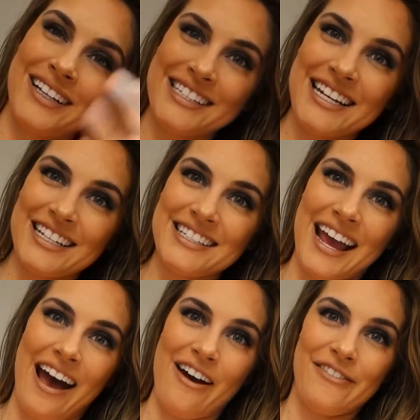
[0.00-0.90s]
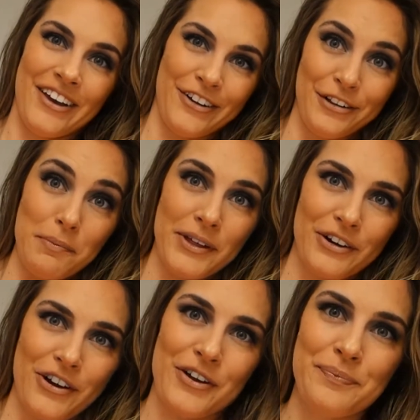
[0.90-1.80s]
it's nice to have your lip
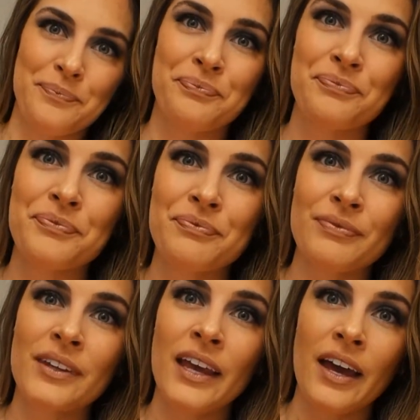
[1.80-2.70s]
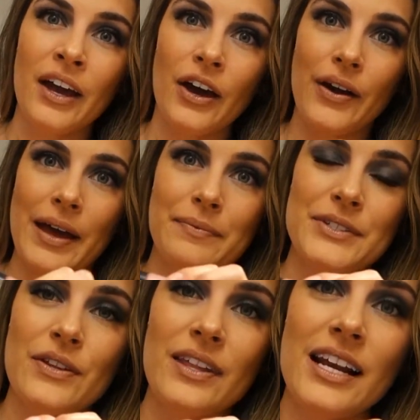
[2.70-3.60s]
liner on. Okay,
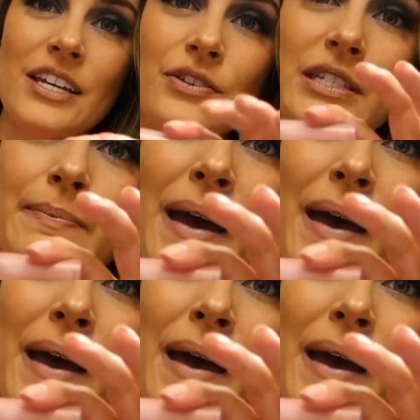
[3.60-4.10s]
so then I use